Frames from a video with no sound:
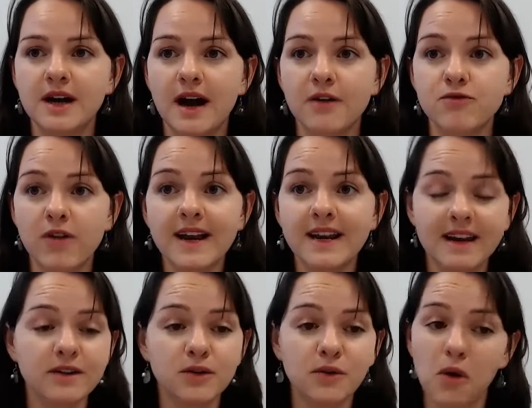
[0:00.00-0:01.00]
and right
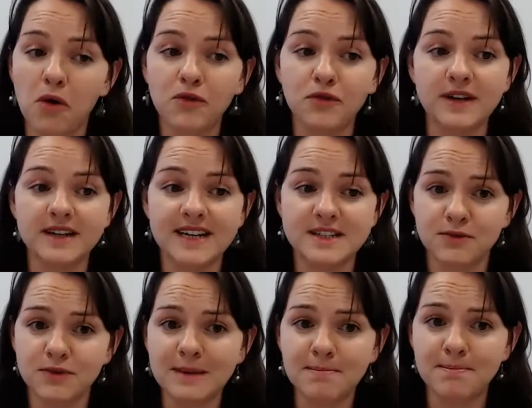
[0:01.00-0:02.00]
now often it's a
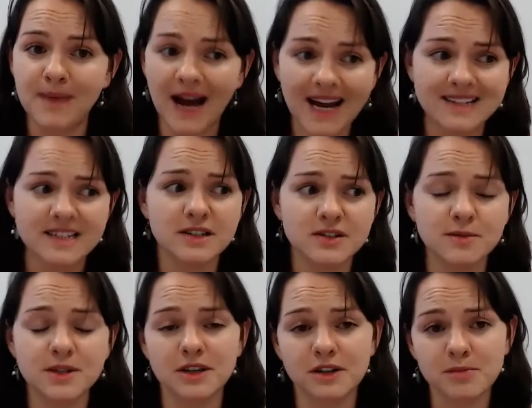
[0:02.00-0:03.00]
really bad
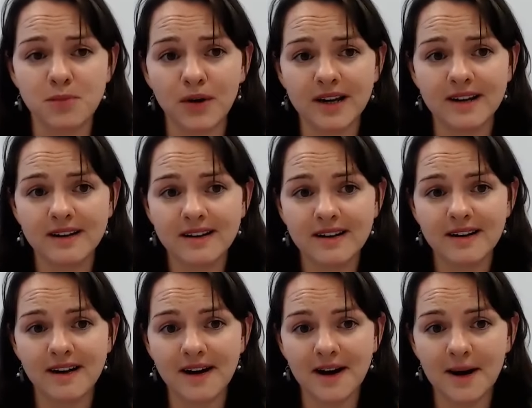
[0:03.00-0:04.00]
consumer touch point,
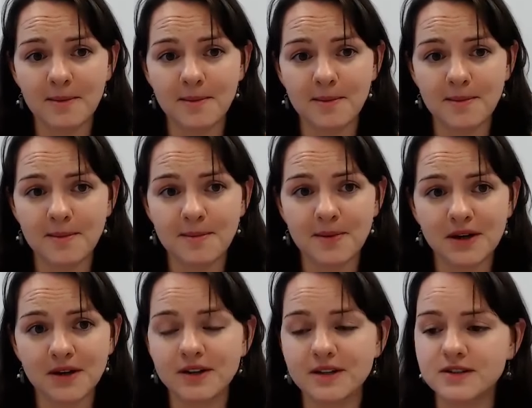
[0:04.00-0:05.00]

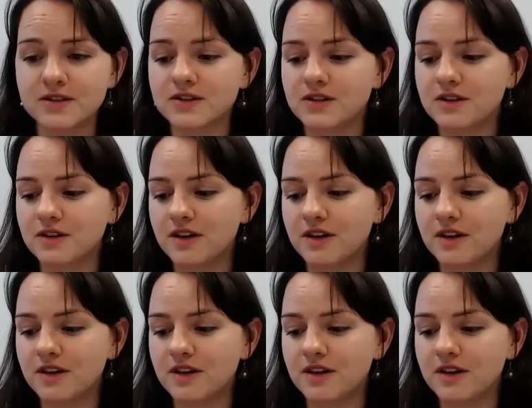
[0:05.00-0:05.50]
because